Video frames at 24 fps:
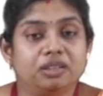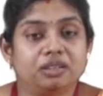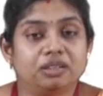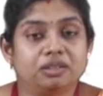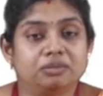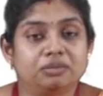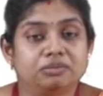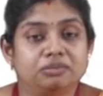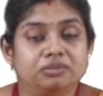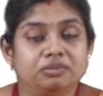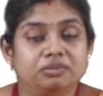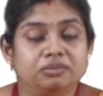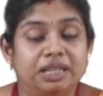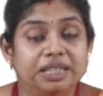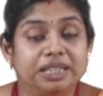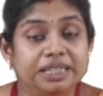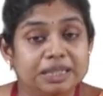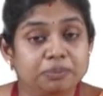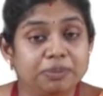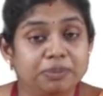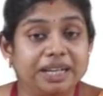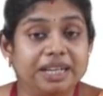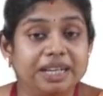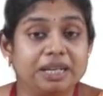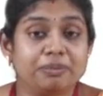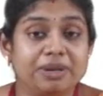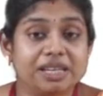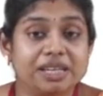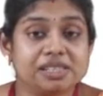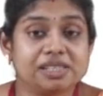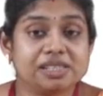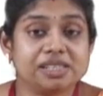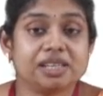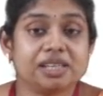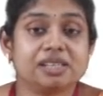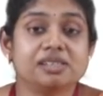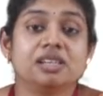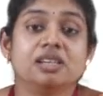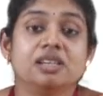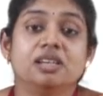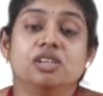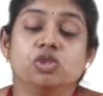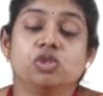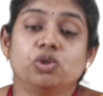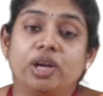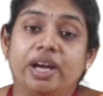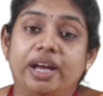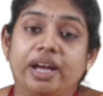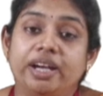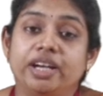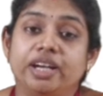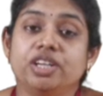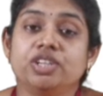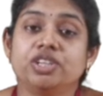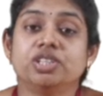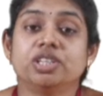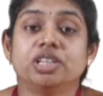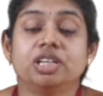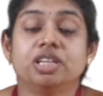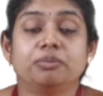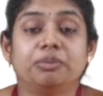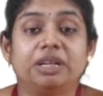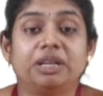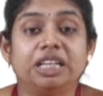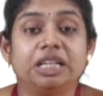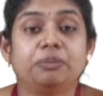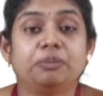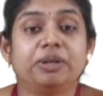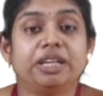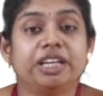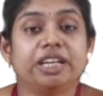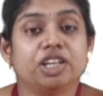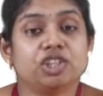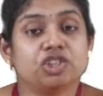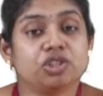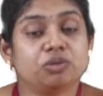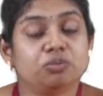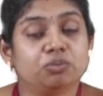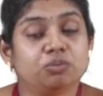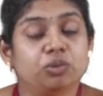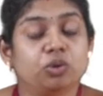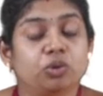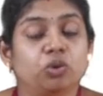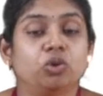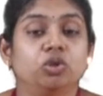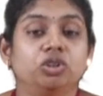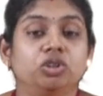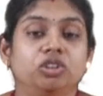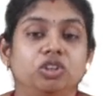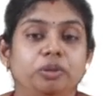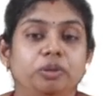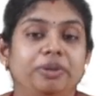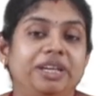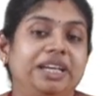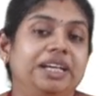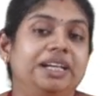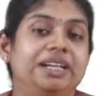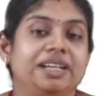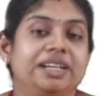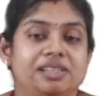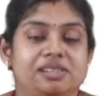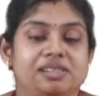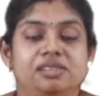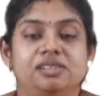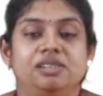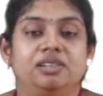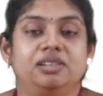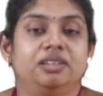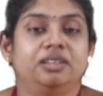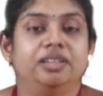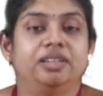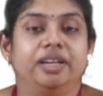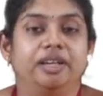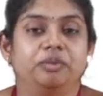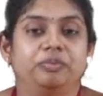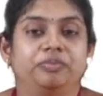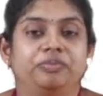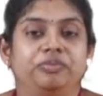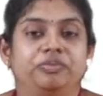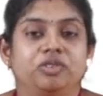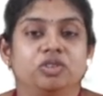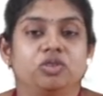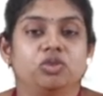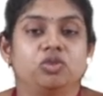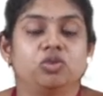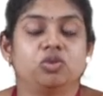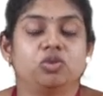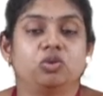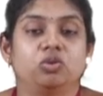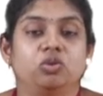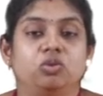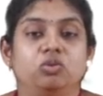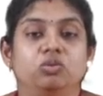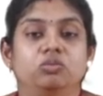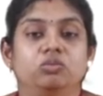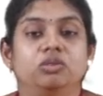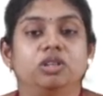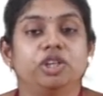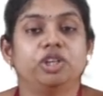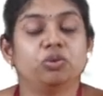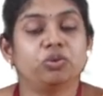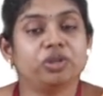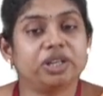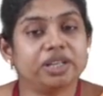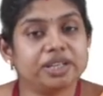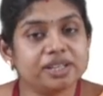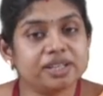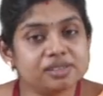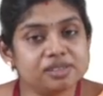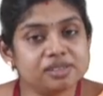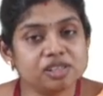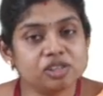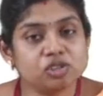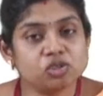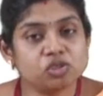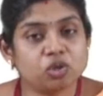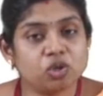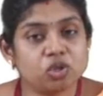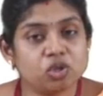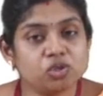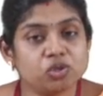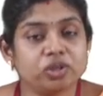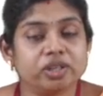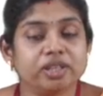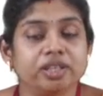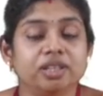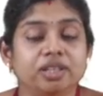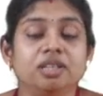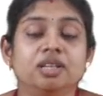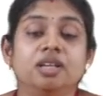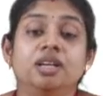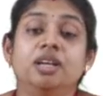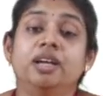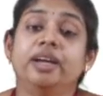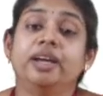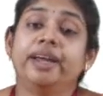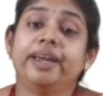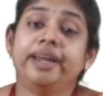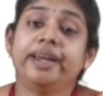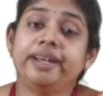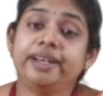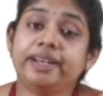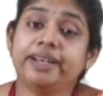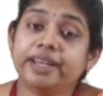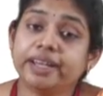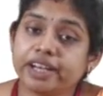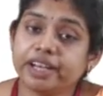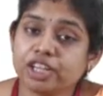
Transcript: multiplied by 6, so addition and multiplication both are being tested there. So unit testing is also done, integration